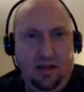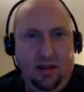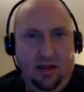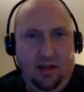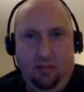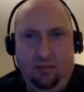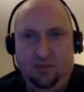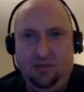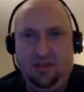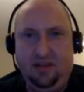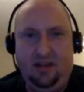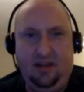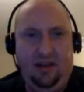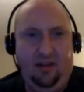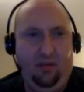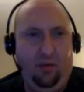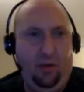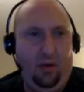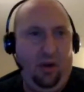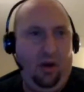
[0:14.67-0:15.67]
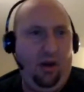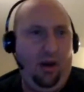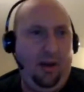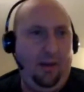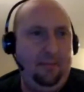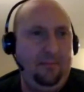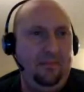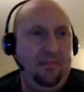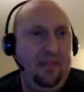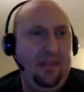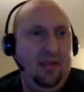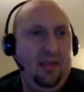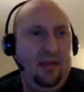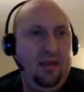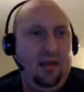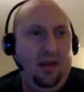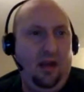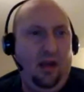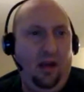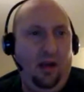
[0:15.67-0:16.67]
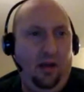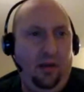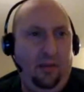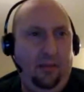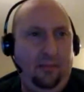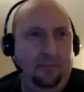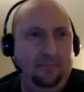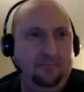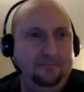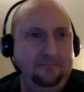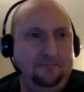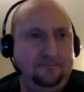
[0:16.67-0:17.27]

I'm presenting to everyone. All right. Um,